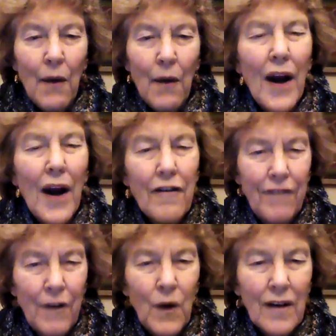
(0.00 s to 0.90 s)
want to
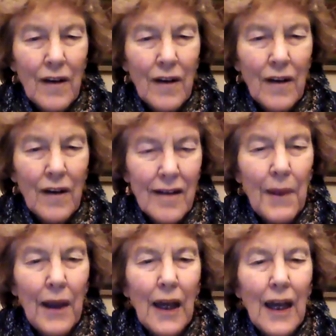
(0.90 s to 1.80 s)
focus on
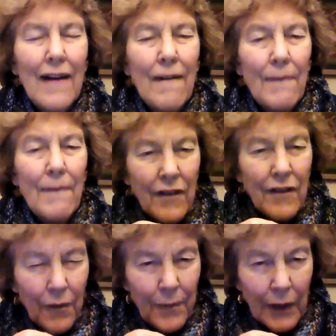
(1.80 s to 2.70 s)
something
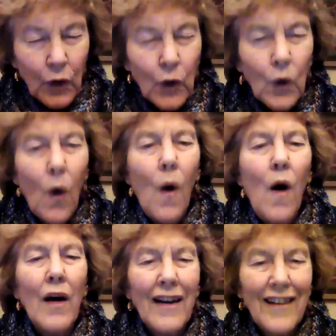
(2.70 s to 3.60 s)
that's
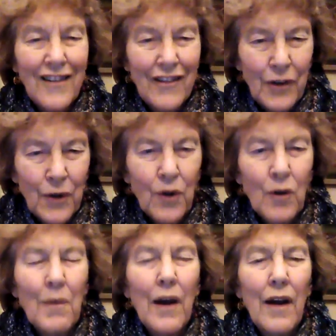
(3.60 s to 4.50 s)

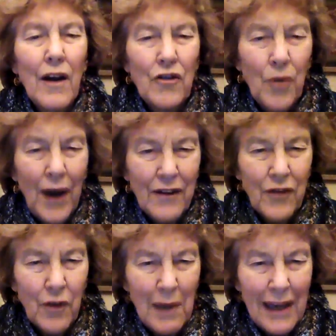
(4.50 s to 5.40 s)
long-term
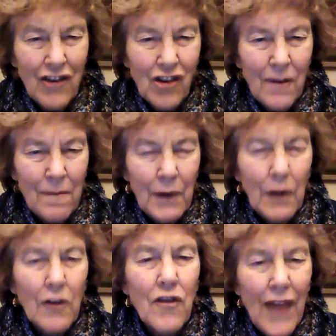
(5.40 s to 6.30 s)
transformation,
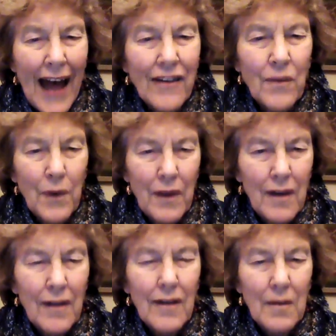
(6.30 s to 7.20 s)
because that's what
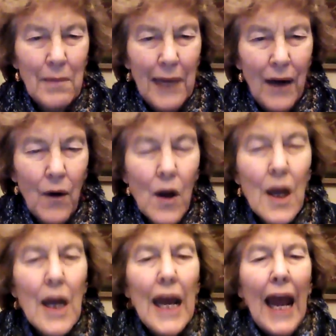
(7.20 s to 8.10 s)
this is about.
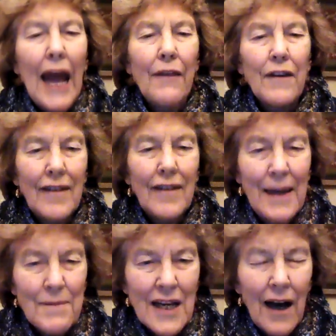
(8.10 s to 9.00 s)
At the
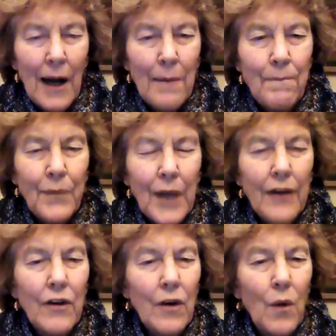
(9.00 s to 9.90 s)
same time, I
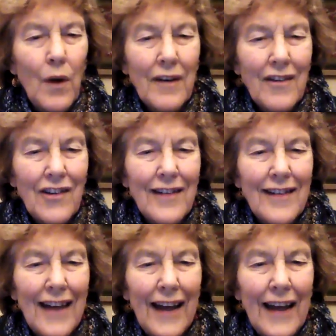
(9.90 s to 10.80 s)
don't want to just
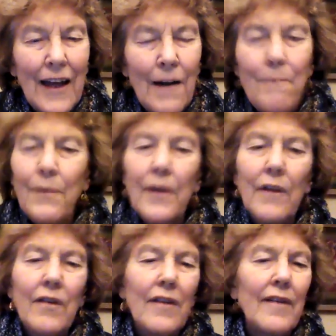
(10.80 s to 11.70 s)
say
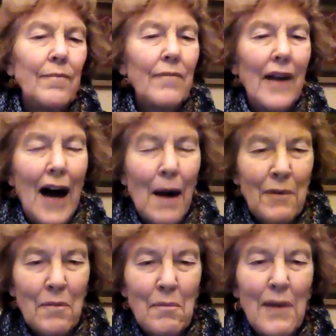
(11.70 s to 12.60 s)
this is
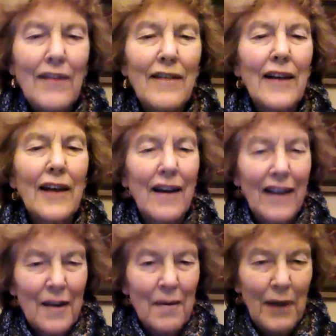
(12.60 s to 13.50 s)
optimistic
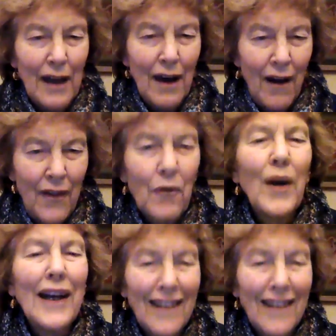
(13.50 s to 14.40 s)
beyond the
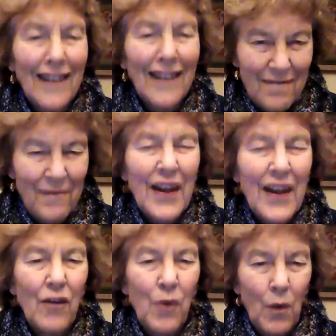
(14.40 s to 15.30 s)
realism
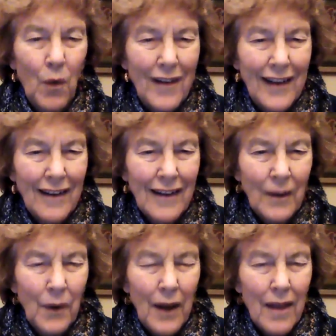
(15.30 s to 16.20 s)
of what we're
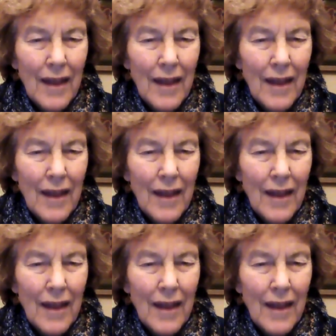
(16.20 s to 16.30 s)
dealing with.